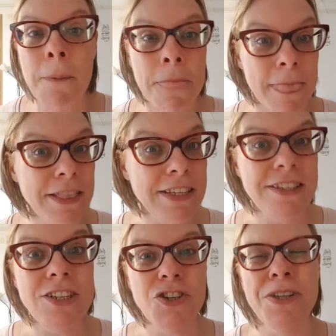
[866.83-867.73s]
this
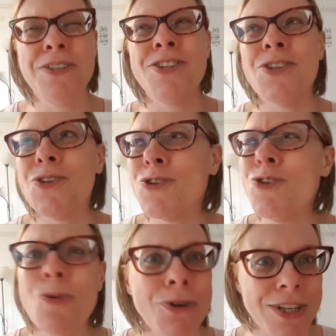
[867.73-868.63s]
dish is
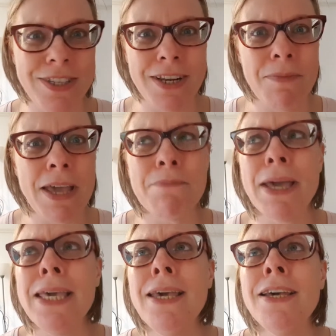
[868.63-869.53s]
super easy to make. My
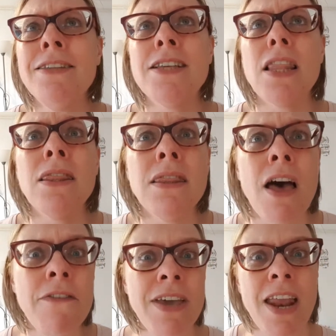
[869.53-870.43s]
kids
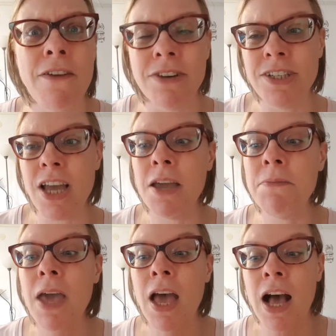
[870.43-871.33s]
love it. Every
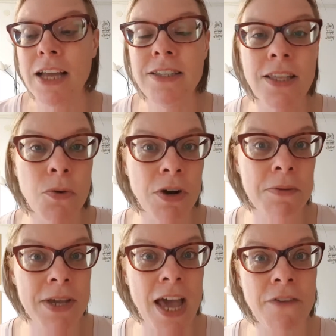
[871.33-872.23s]
time I say that we're
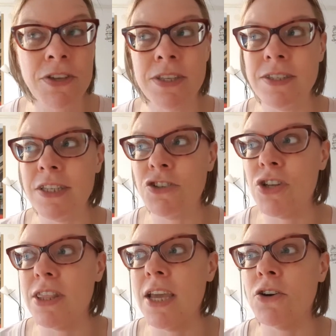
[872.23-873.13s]
going to be having this dish,
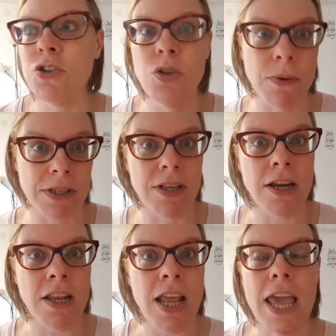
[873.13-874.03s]
they are so
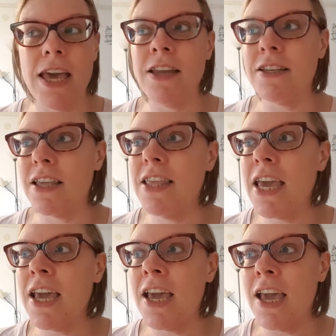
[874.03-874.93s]
excited, and
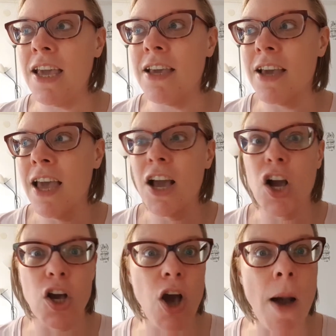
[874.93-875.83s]
they
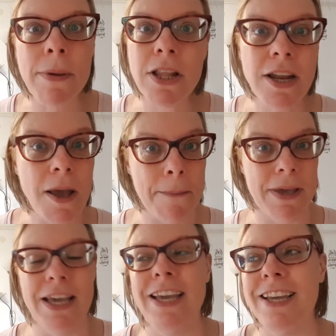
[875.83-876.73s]
gobble it up
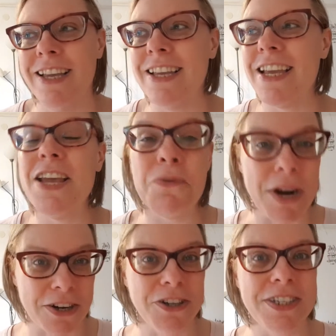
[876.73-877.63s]
in
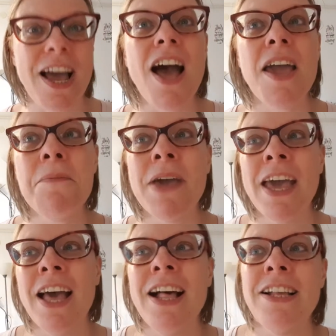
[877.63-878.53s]
record time.
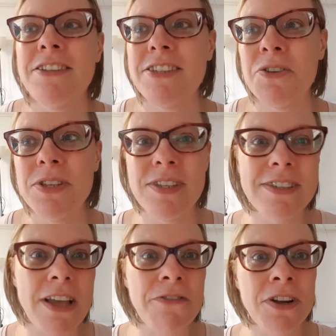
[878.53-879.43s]
So this is
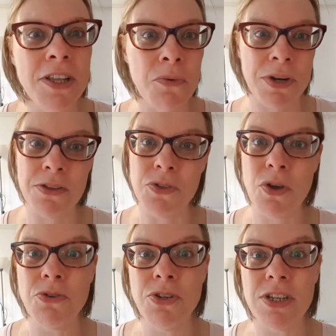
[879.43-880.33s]
definitely one of those
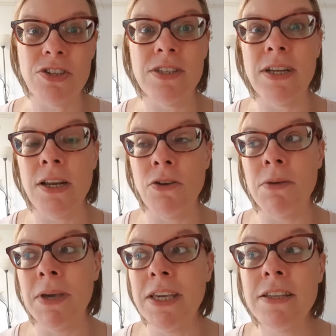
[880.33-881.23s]
go-to dishes that I know that
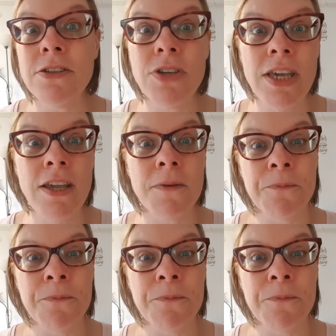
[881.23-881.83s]
my kids will eat,